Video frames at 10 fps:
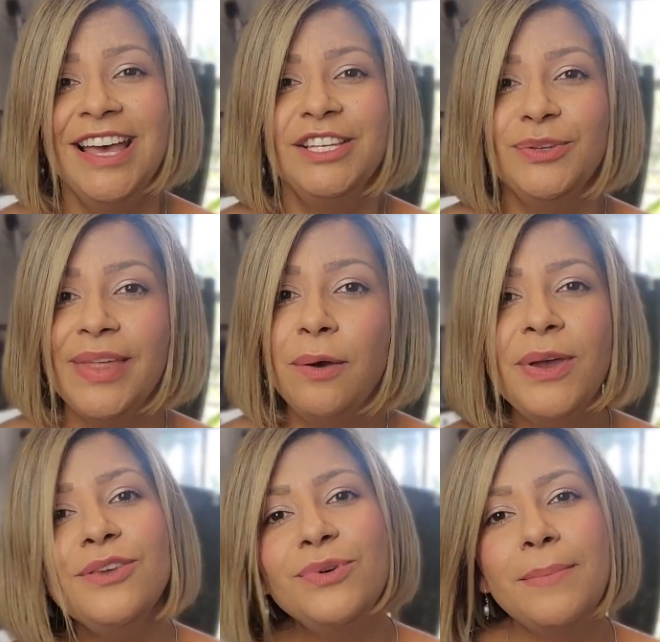so that
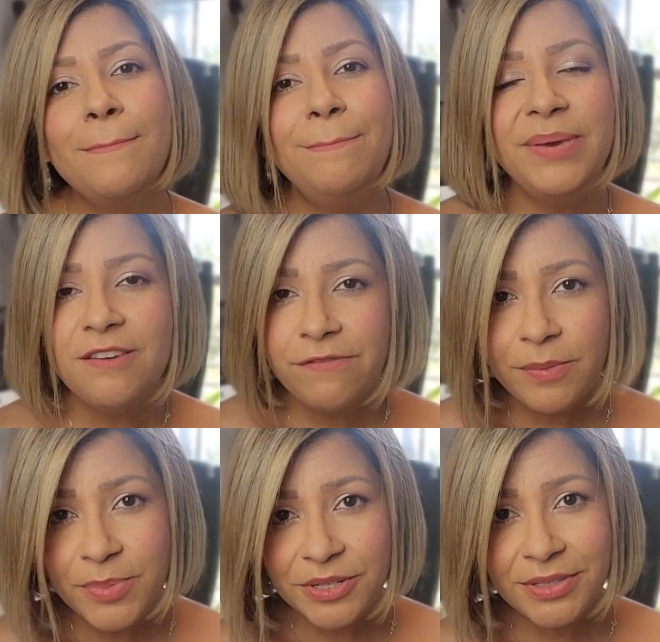way you can beef
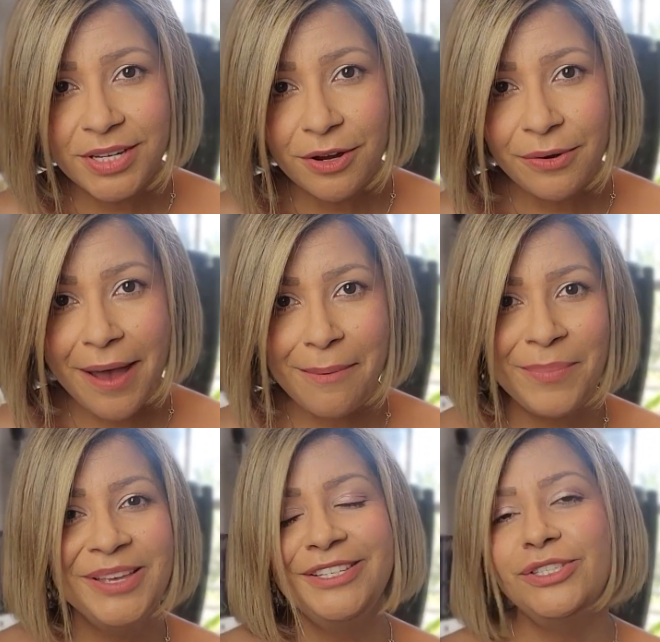up your
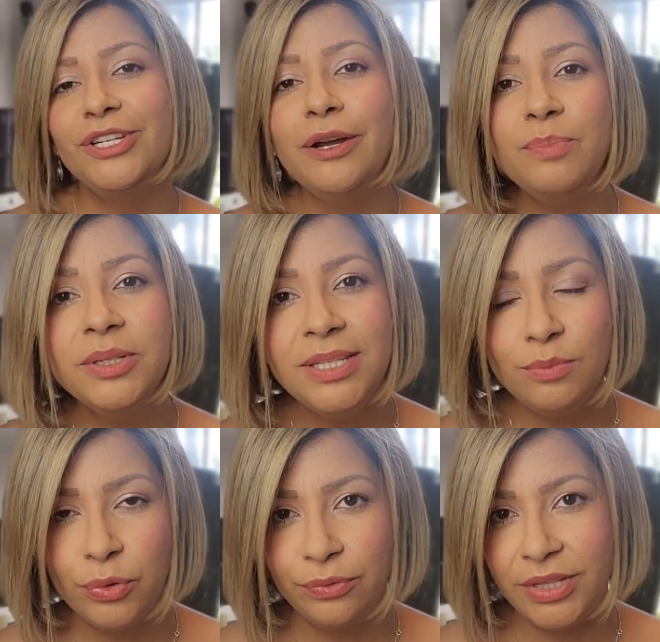CRM, start building
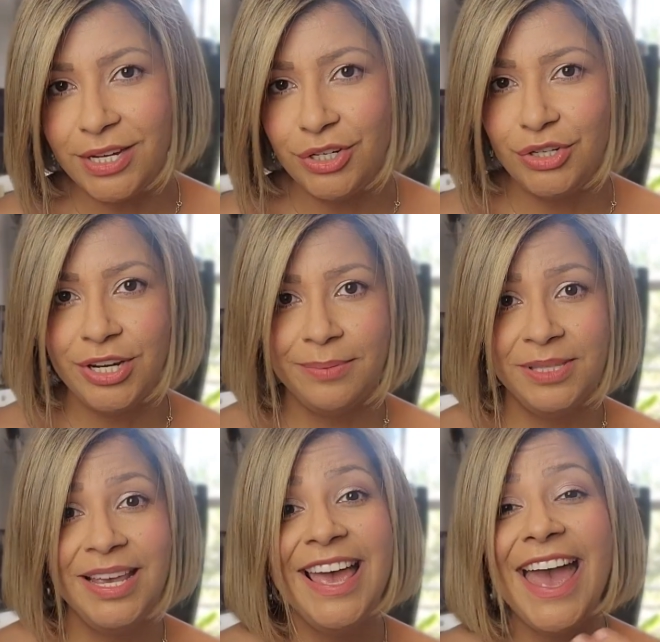more
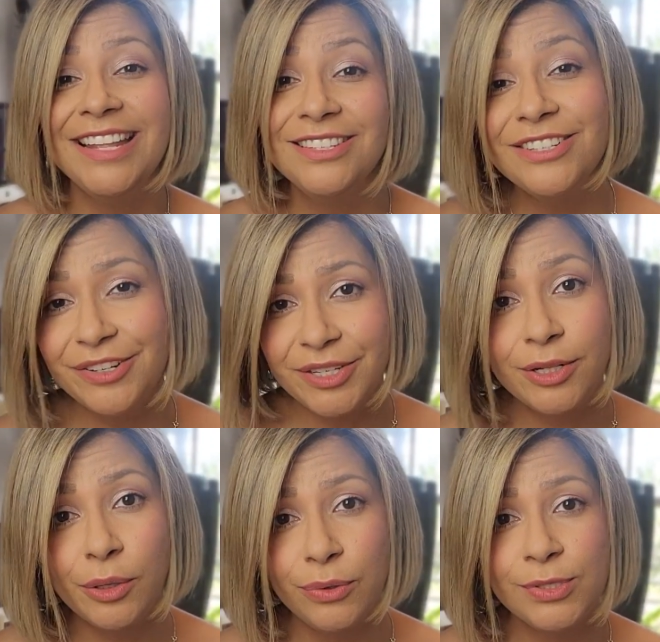relationships, and start to
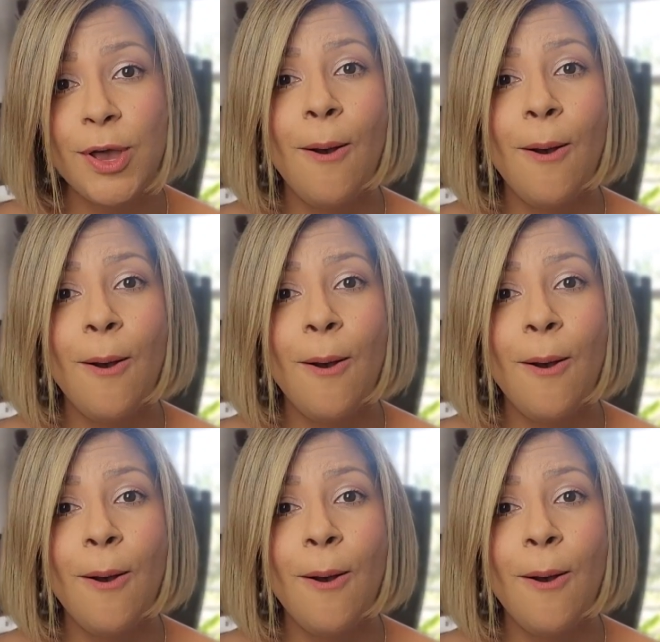close